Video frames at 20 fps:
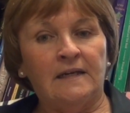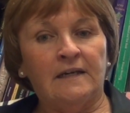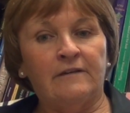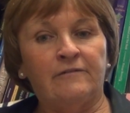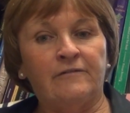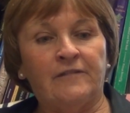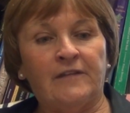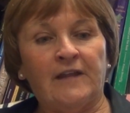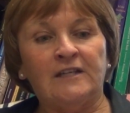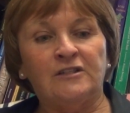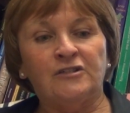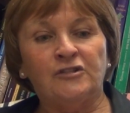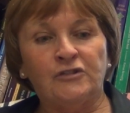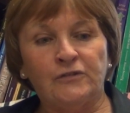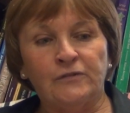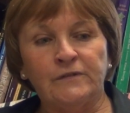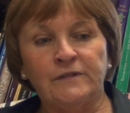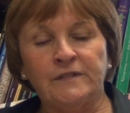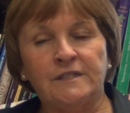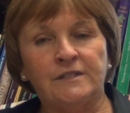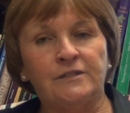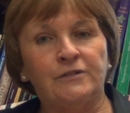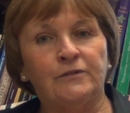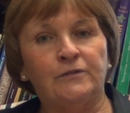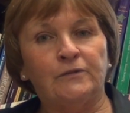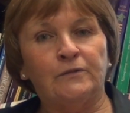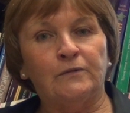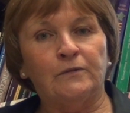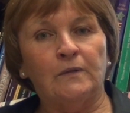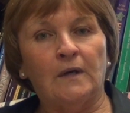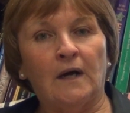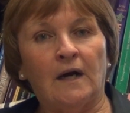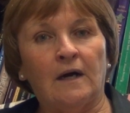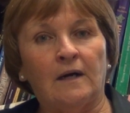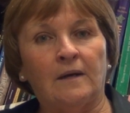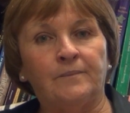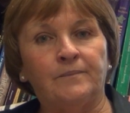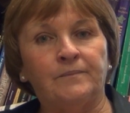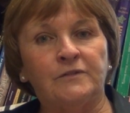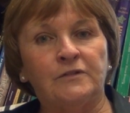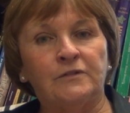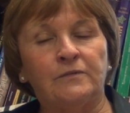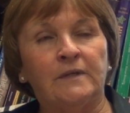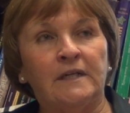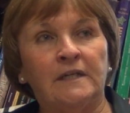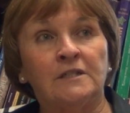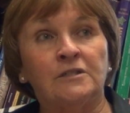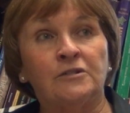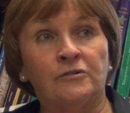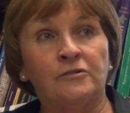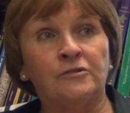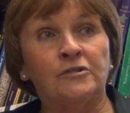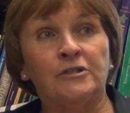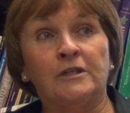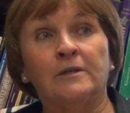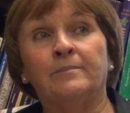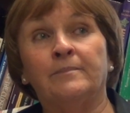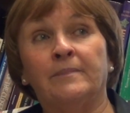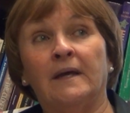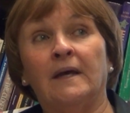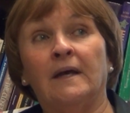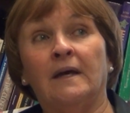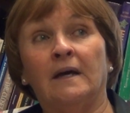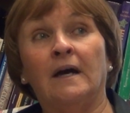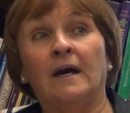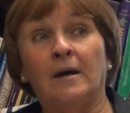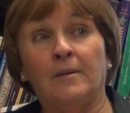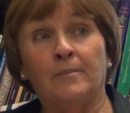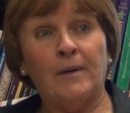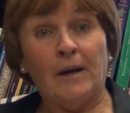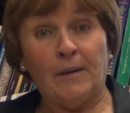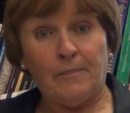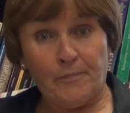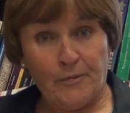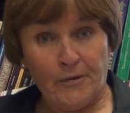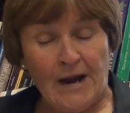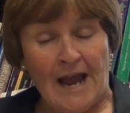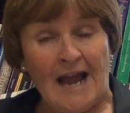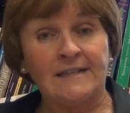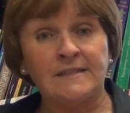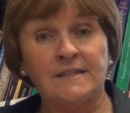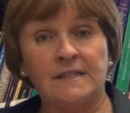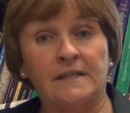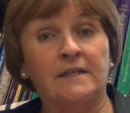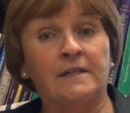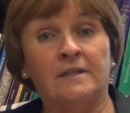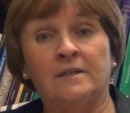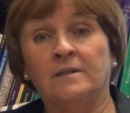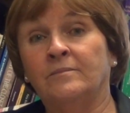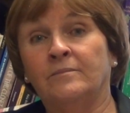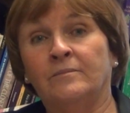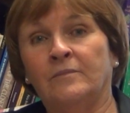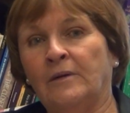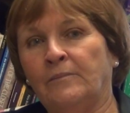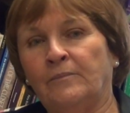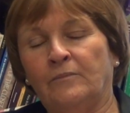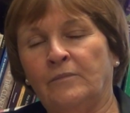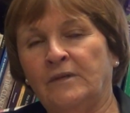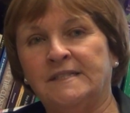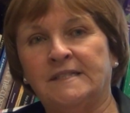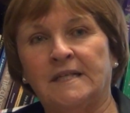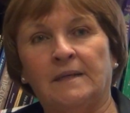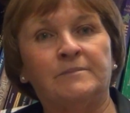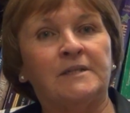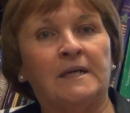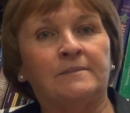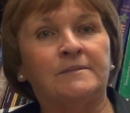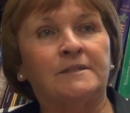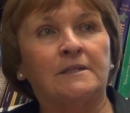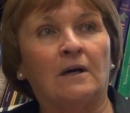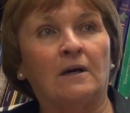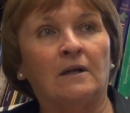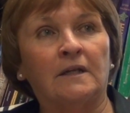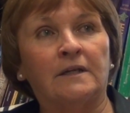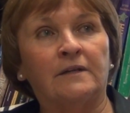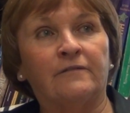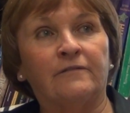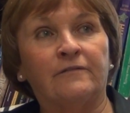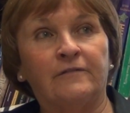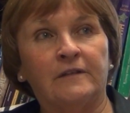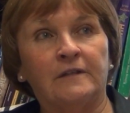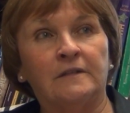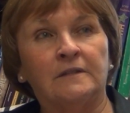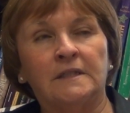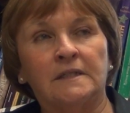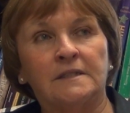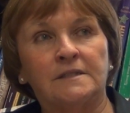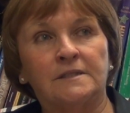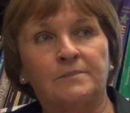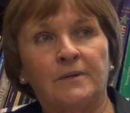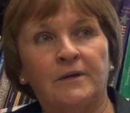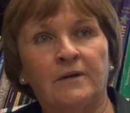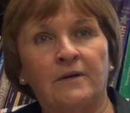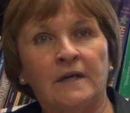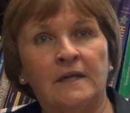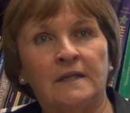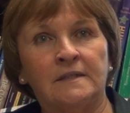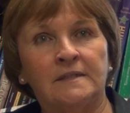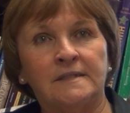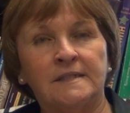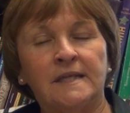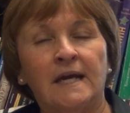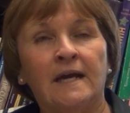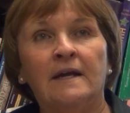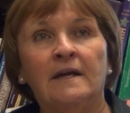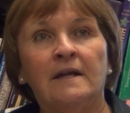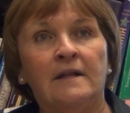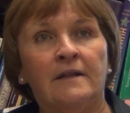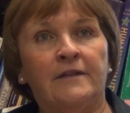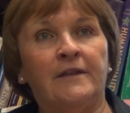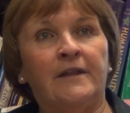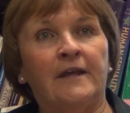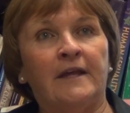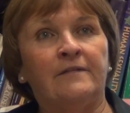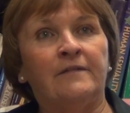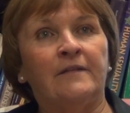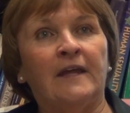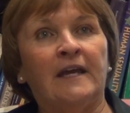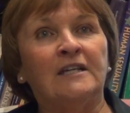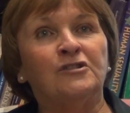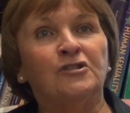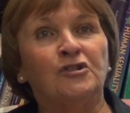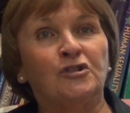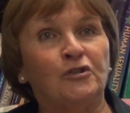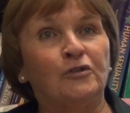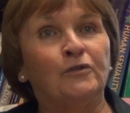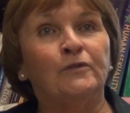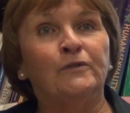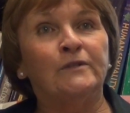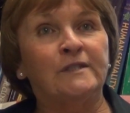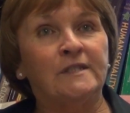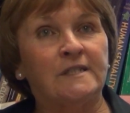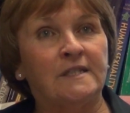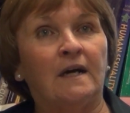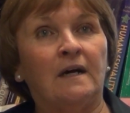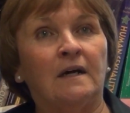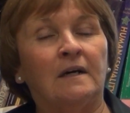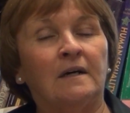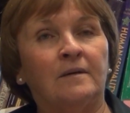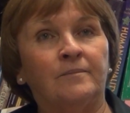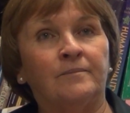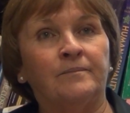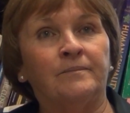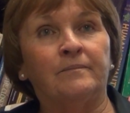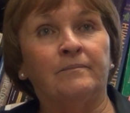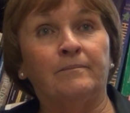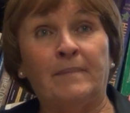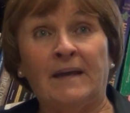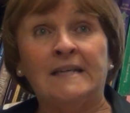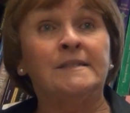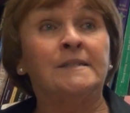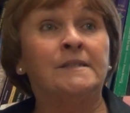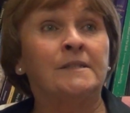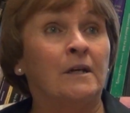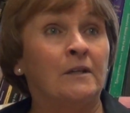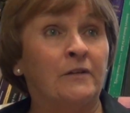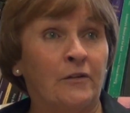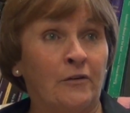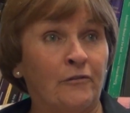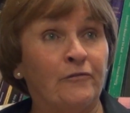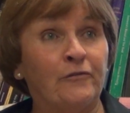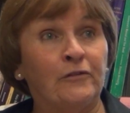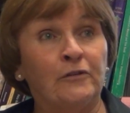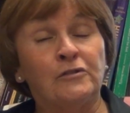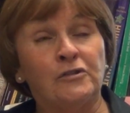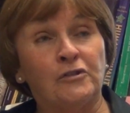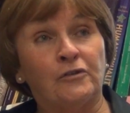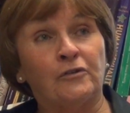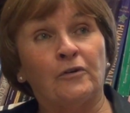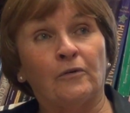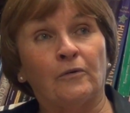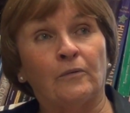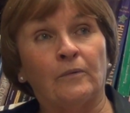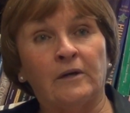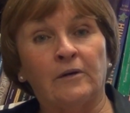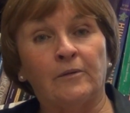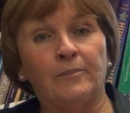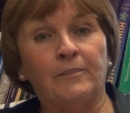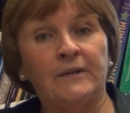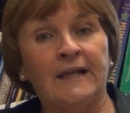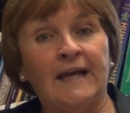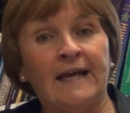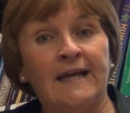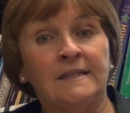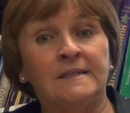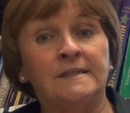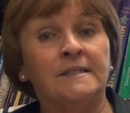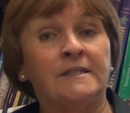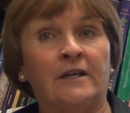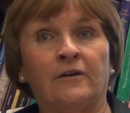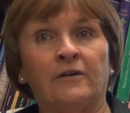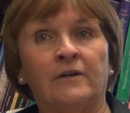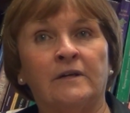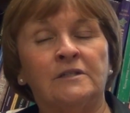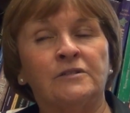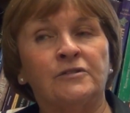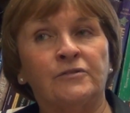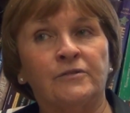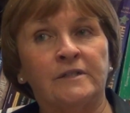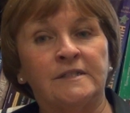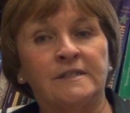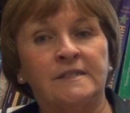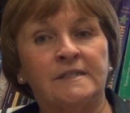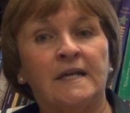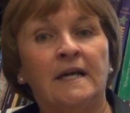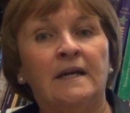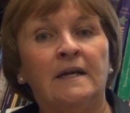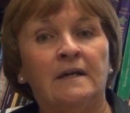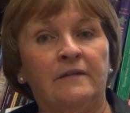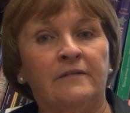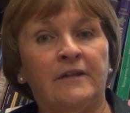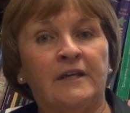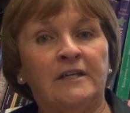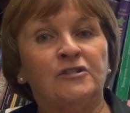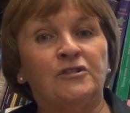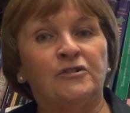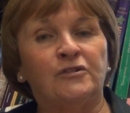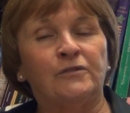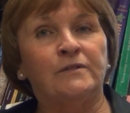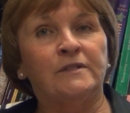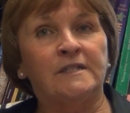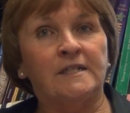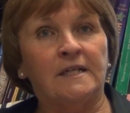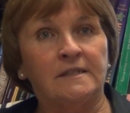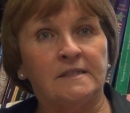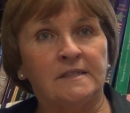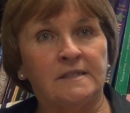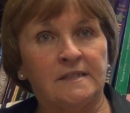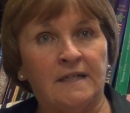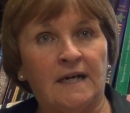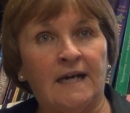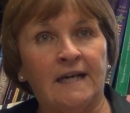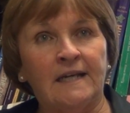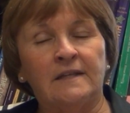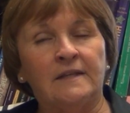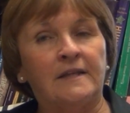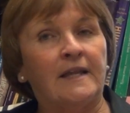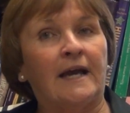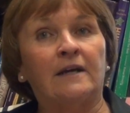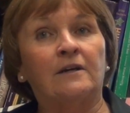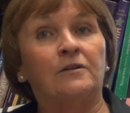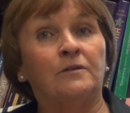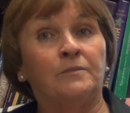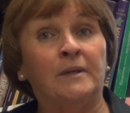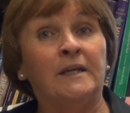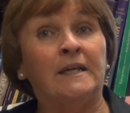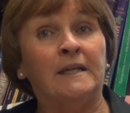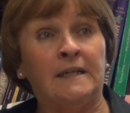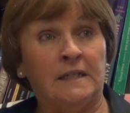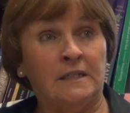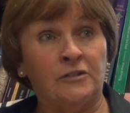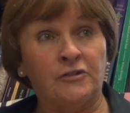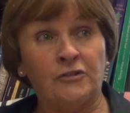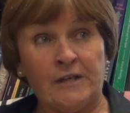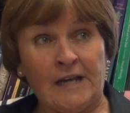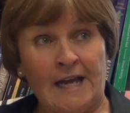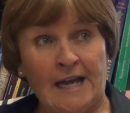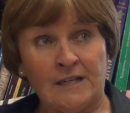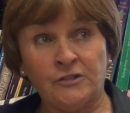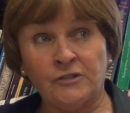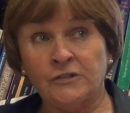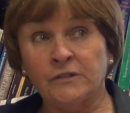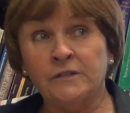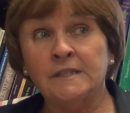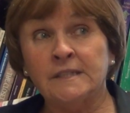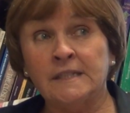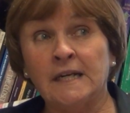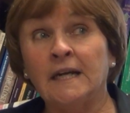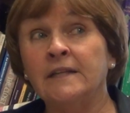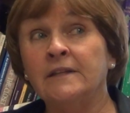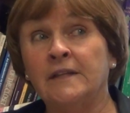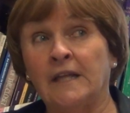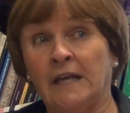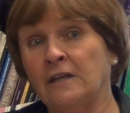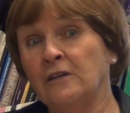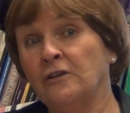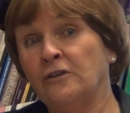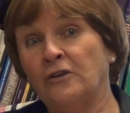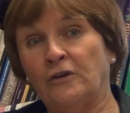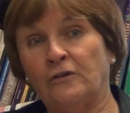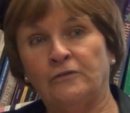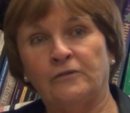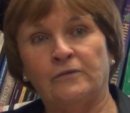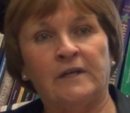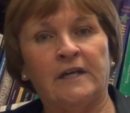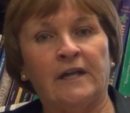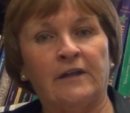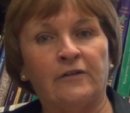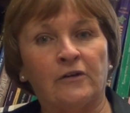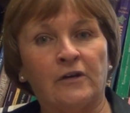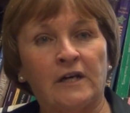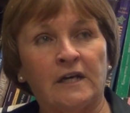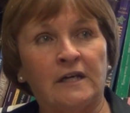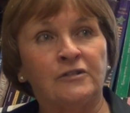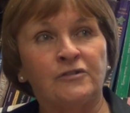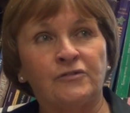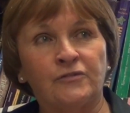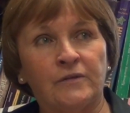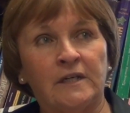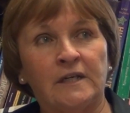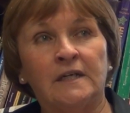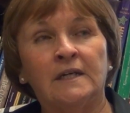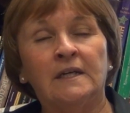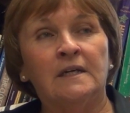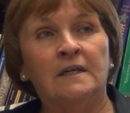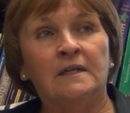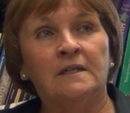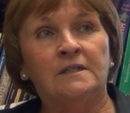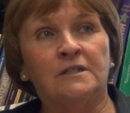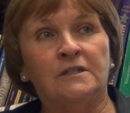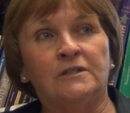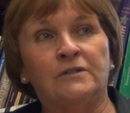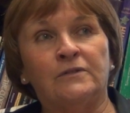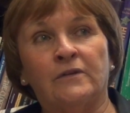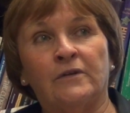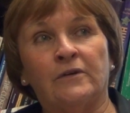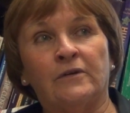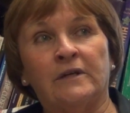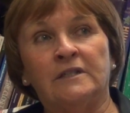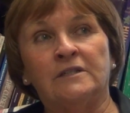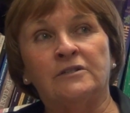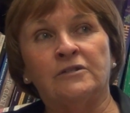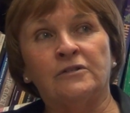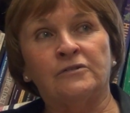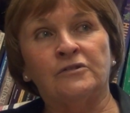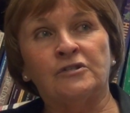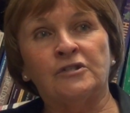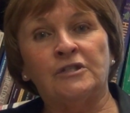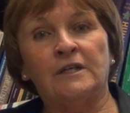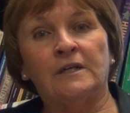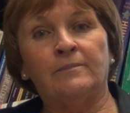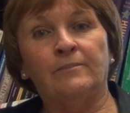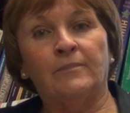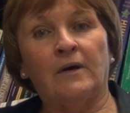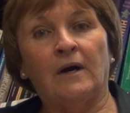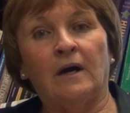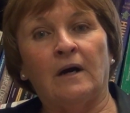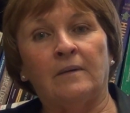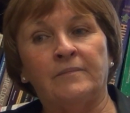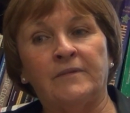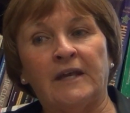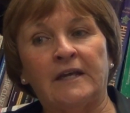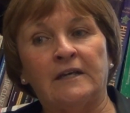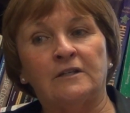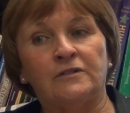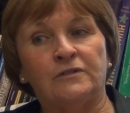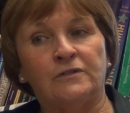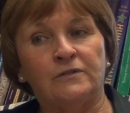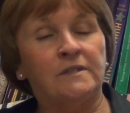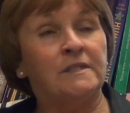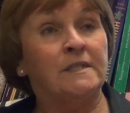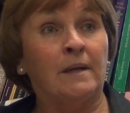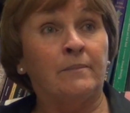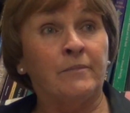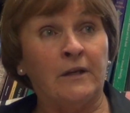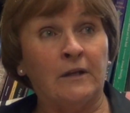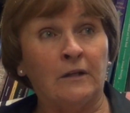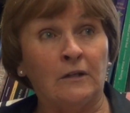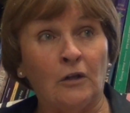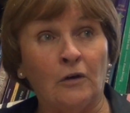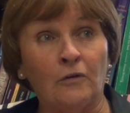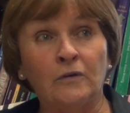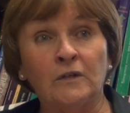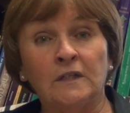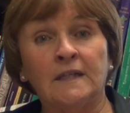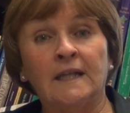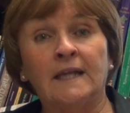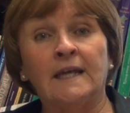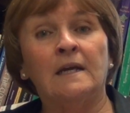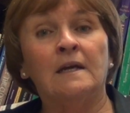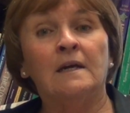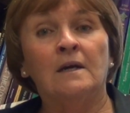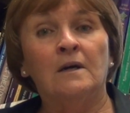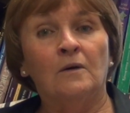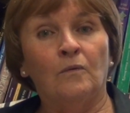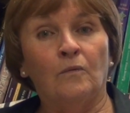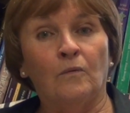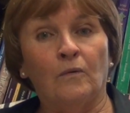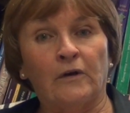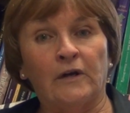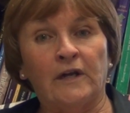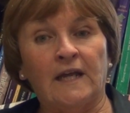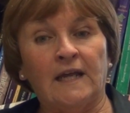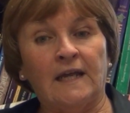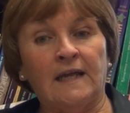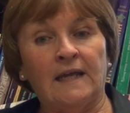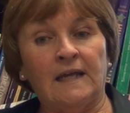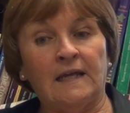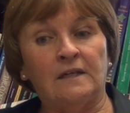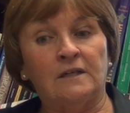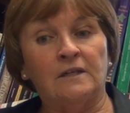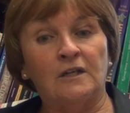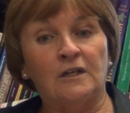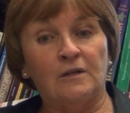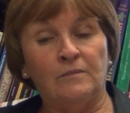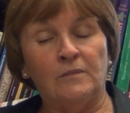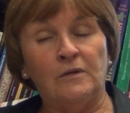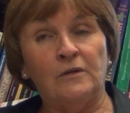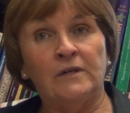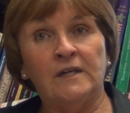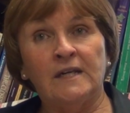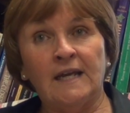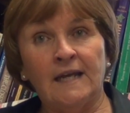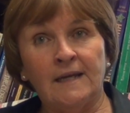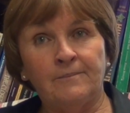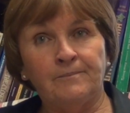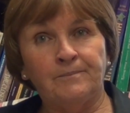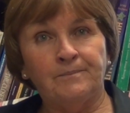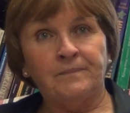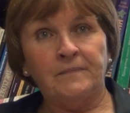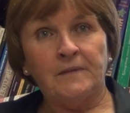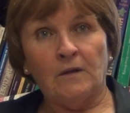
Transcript: If they choose to um, do an internship, uh, a, a practicum, and we sometimes call it a field experience, then they choose, um, based on their future career plans, their interests, they choose a site. That could be an international site. They could go to another country to do their internship um, they could do something locally, working in community,